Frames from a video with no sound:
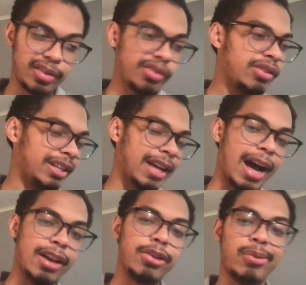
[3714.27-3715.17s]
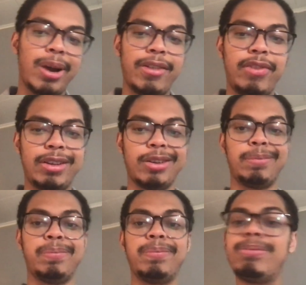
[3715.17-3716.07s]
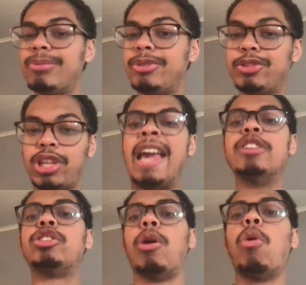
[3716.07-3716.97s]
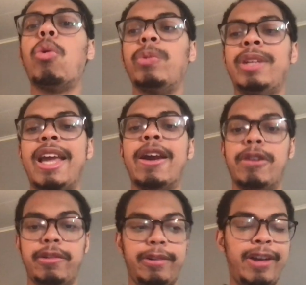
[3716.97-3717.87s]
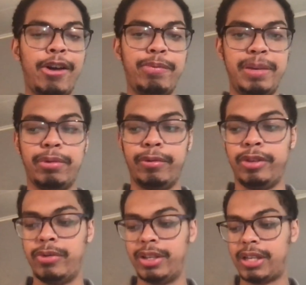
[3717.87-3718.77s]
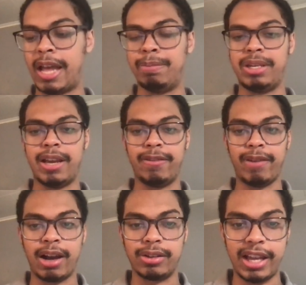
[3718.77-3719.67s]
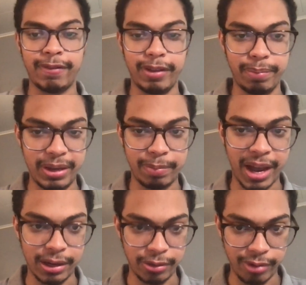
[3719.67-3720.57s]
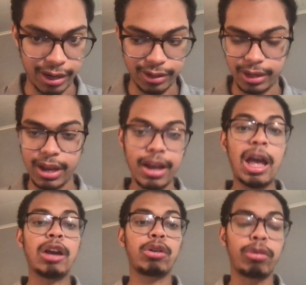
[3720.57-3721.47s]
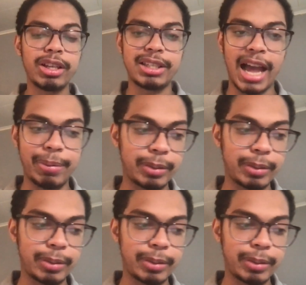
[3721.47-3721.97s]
the guy who I think could changed the whole narrative of how people view this NBA Finals MVP betting race. Kristaps